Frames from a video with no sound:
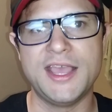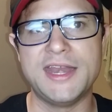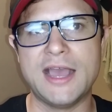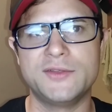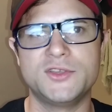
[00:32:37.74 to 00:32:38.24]
and
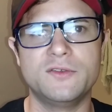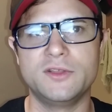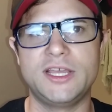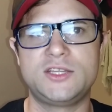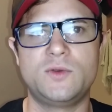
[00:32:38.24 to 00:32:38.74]
now it's
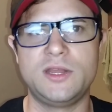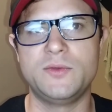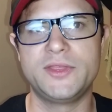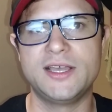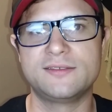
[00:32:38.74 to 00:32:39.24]
over like
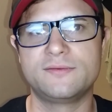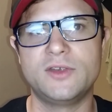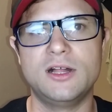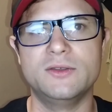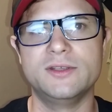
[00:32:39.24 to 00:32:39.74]
twenty-one thousand
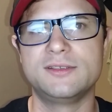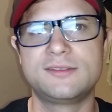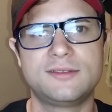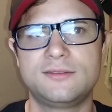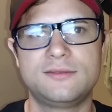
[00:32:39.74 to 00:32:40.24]
followers.